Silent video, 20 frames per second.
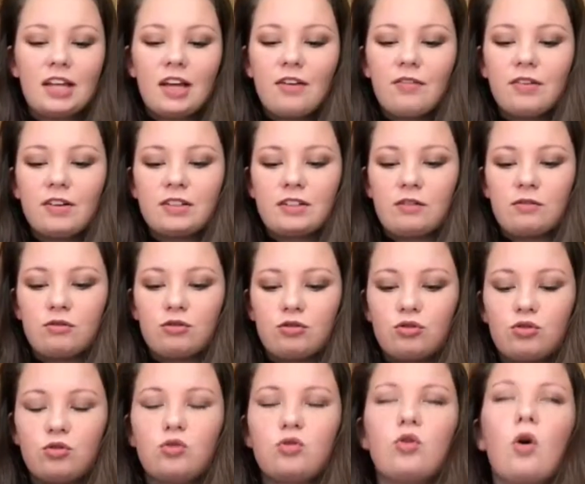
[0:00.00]
of because I have
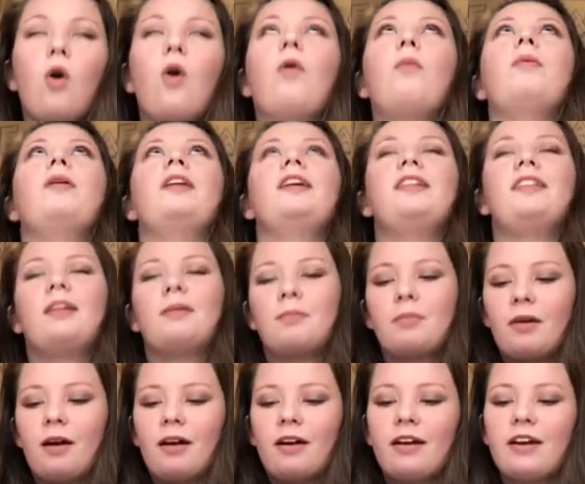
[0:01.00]
so many lip
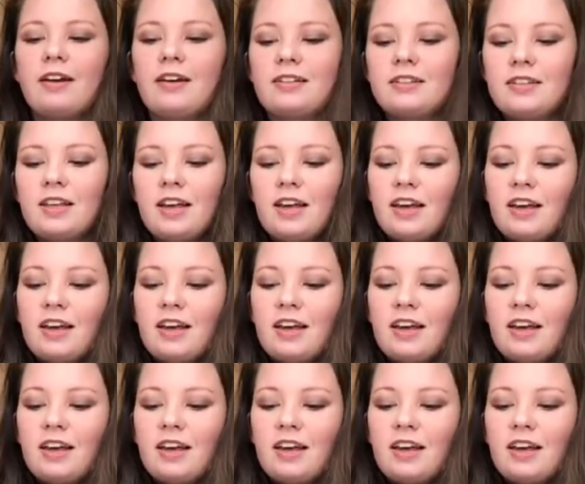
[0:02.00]
products.